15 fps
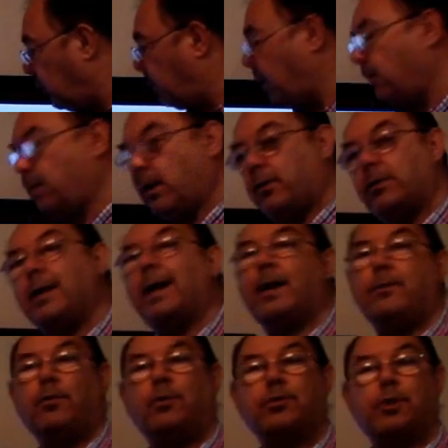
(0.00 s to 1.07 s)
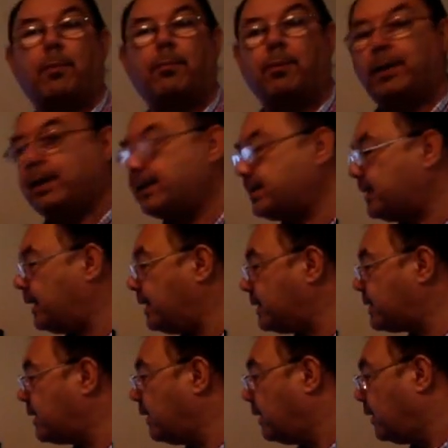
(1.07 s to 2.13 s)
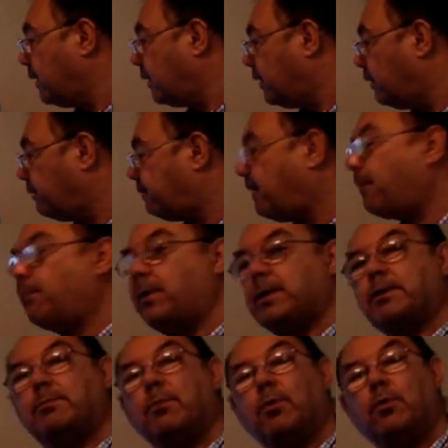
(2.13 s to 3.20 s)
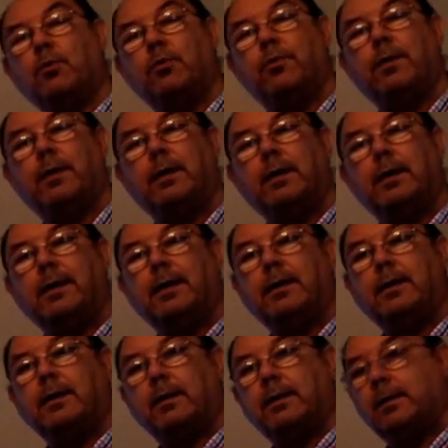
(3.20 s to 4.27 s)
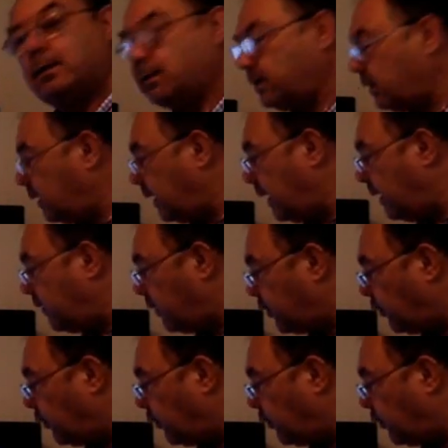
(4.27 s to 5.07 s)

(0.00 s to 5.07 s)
about how guide rolls operate is that fabrics move in the